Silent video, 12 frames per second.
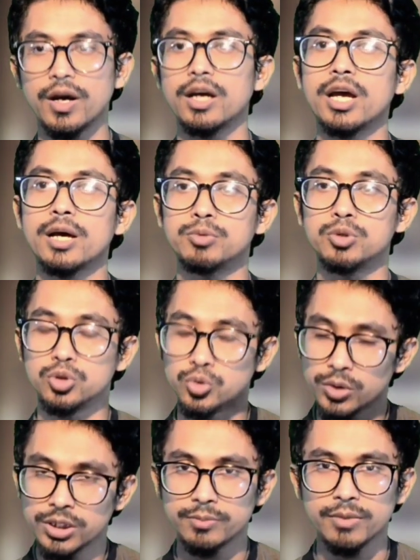I have to
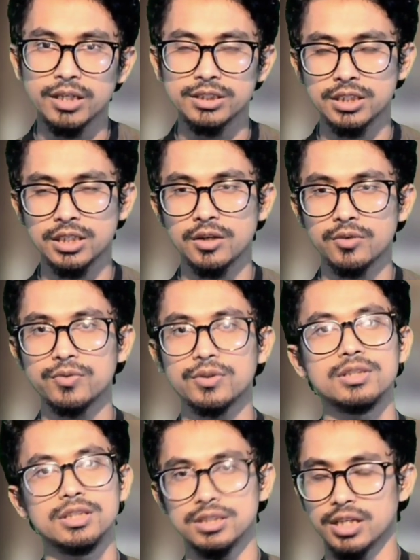do it myself,
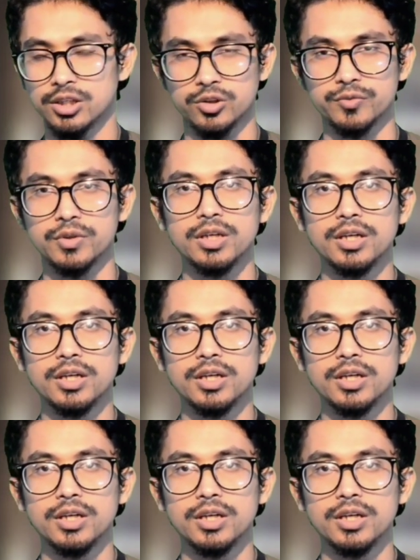this kind of.